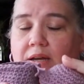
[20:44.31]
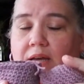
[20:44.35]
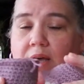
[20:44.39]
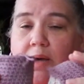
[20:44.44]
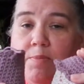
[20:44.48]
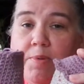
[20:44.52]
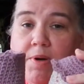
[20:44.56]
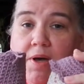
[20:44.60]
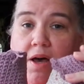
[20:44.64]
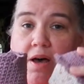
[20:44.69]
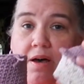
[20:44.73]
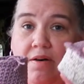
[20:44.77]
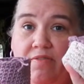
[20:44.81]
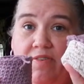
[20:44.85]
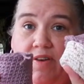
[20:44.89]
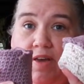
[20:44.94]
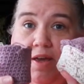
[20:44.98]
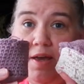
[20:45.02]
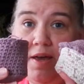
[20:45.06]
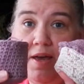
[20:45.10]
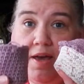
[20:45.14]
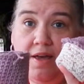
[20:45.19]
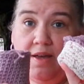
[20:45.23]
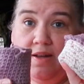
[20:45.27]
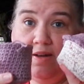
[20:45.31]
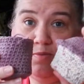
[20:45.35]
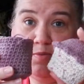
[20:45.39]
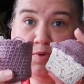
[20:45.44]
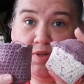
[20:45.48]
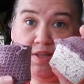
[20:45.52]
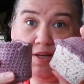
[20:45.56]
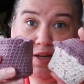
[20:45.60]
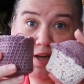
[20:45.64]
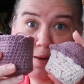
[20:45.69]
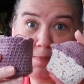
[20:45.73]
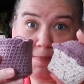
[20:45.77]
a cup of coffee and
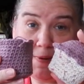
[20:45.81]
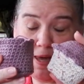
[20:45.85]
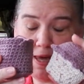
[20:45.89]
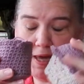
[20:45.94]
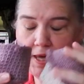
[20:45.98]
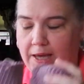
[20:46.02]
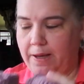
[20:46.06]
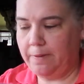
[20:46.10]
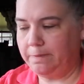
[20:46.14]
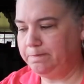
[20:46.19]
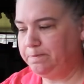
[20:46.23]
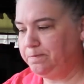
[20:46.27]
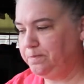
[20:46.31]
with a cupcake.